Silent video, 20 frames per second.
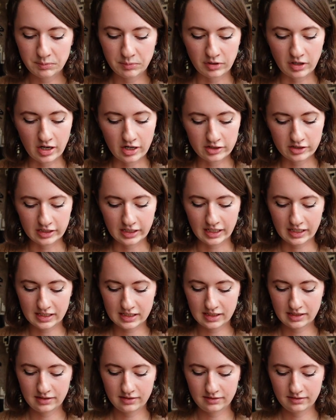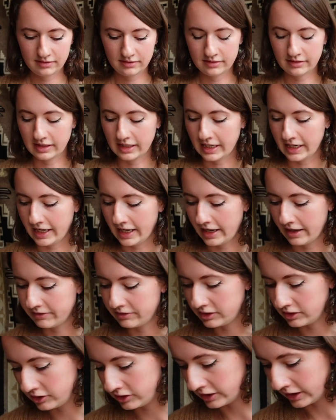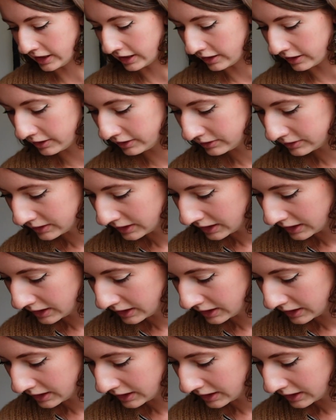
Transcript: project that I have to share